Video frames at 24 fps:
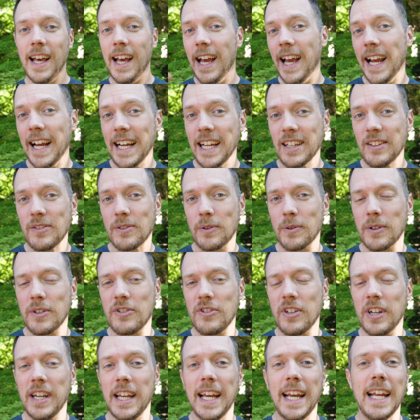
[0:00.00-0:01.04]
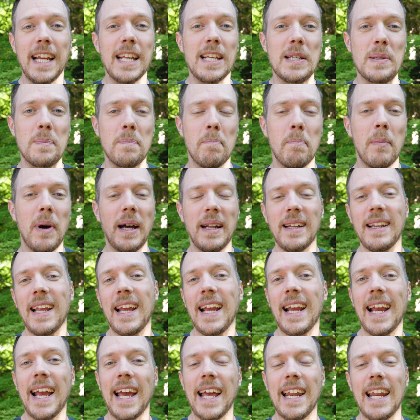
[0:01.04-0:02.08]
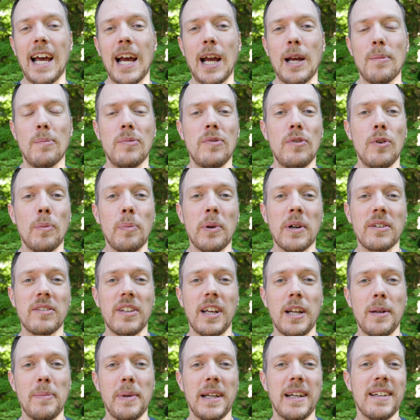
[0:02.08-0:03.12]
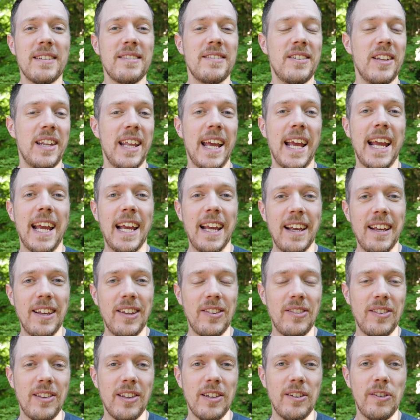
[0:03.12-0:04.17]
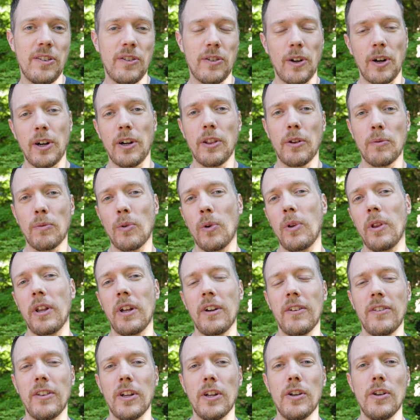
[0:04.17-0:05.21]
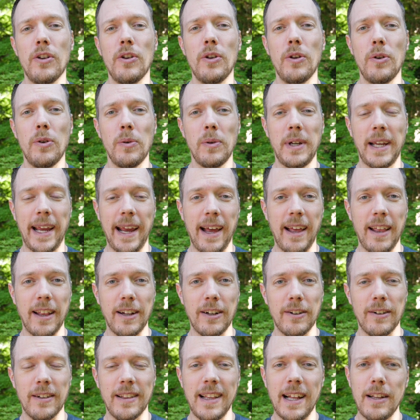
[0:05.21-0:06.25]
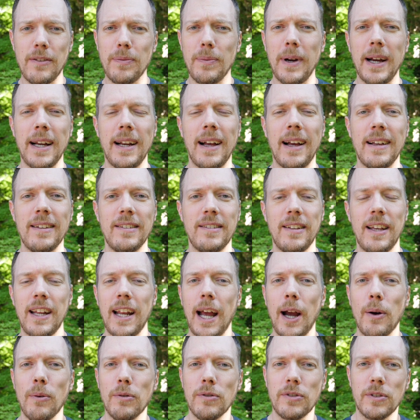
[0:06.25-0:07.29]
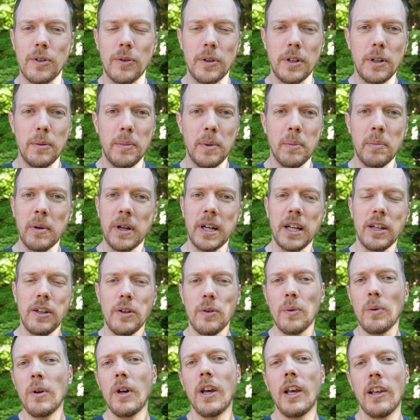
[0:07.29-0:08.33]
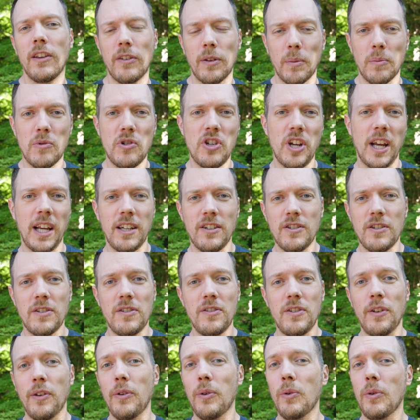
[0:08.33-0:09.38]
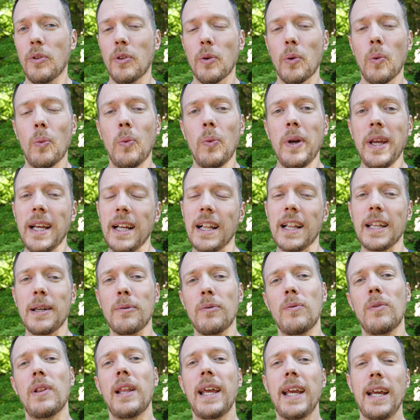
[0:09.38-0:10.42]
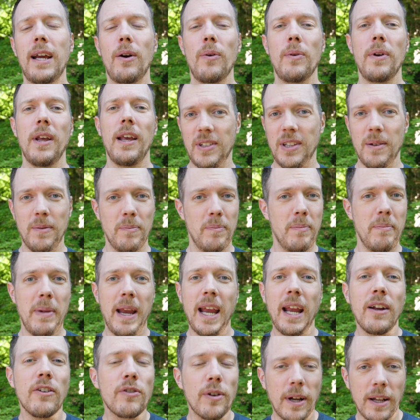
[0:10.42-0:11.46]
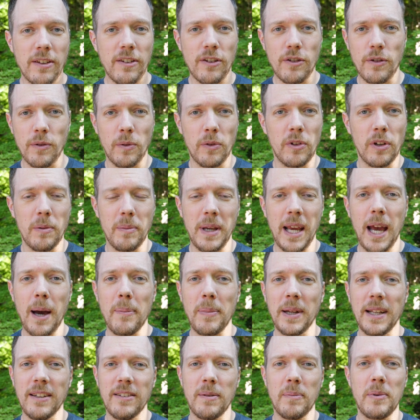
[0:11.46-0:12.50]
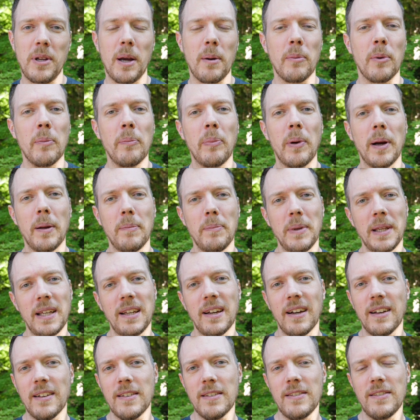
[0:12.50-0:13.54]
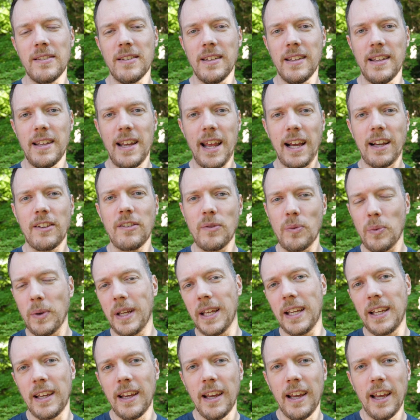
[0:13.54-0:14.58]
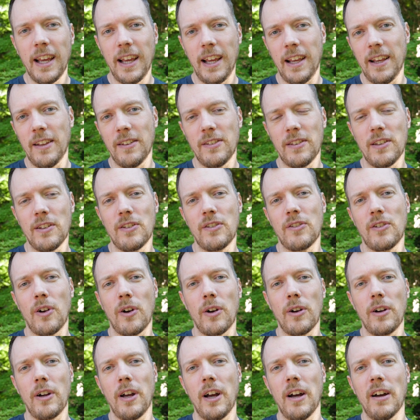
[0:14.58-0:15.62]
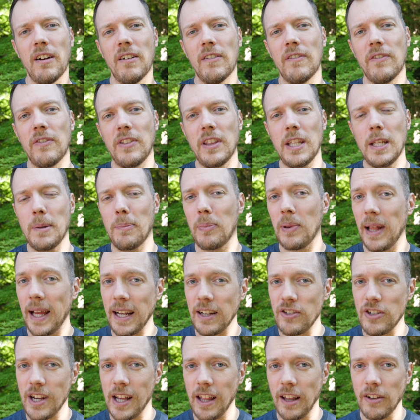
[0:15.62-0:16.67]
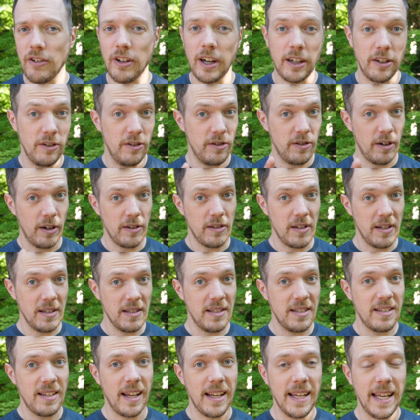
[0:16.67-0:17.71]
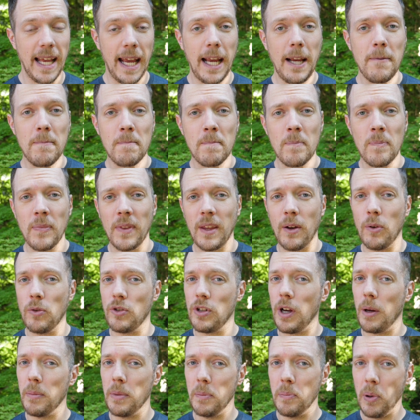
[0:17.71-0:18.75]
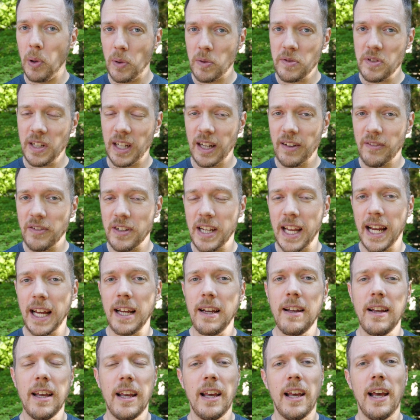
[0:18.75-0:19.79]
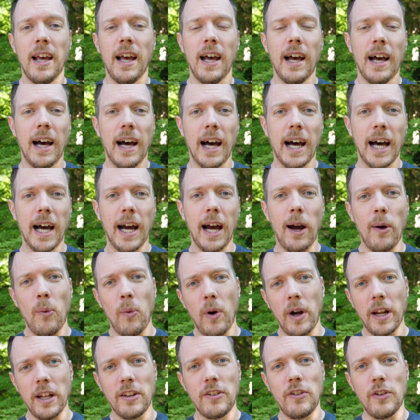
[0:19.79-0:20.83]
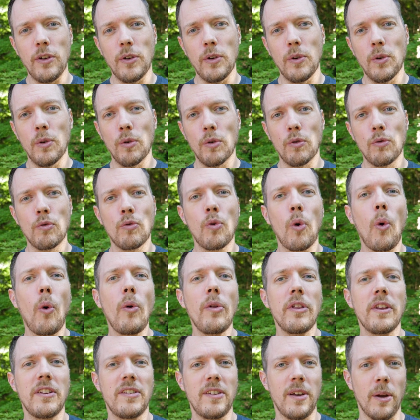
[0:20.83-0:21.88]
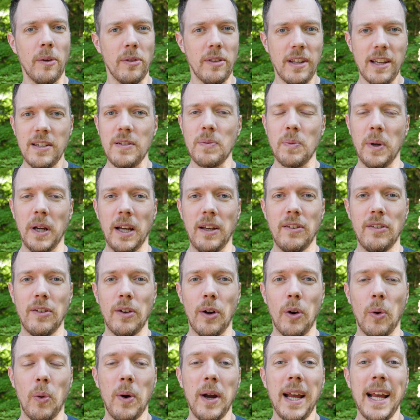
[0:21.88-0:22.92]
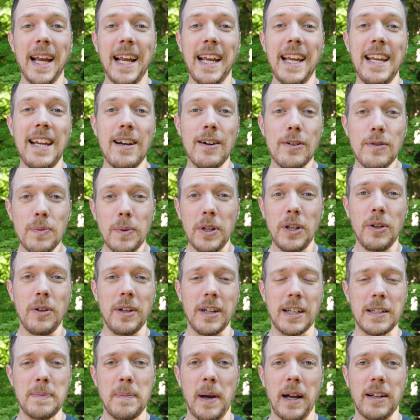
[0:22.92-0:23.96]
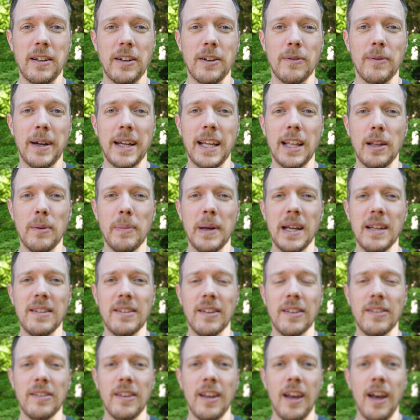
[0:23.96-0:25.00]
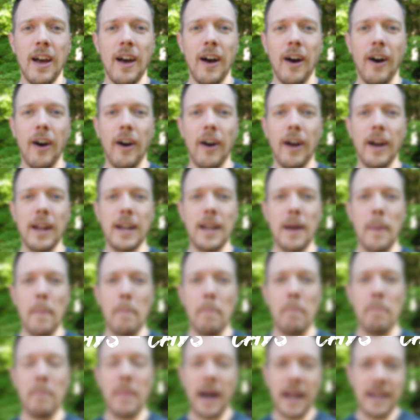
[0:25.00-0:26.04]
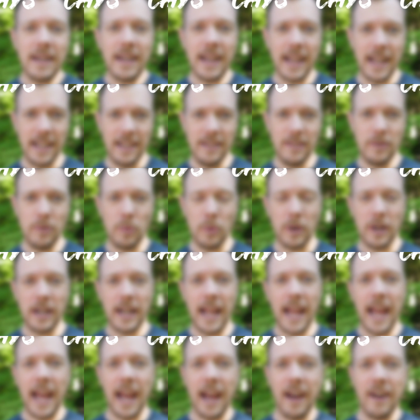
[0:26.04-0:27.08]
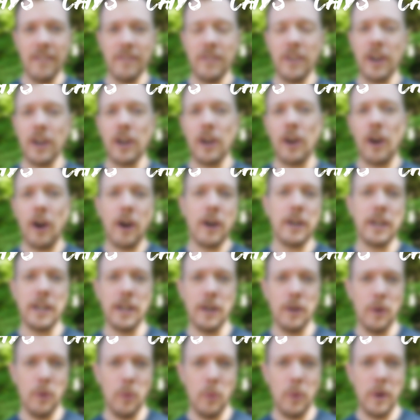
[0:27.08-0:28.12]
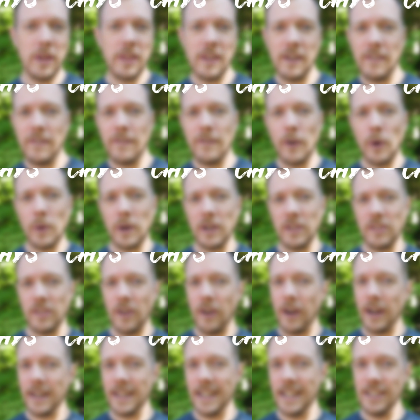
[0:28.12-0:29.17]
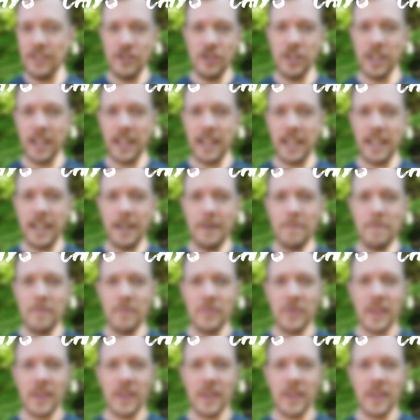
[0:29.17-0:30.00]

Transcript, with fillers: Hey, it's Christian. It is Monday, and I'm super excited because today is the start of the rollout of the new calendar. That's right, I said I was going to be bringing you some changes to the weekly layout. The main transition was going to be happening in September, but because next week is the start of the plank challenge, actually starts on Sunday, which I'll be posting every day uh, I wanted to roll this out this week. So here's what you can expect on a regular basis. On Mondays, we're gonna have cardio with a focus on agility.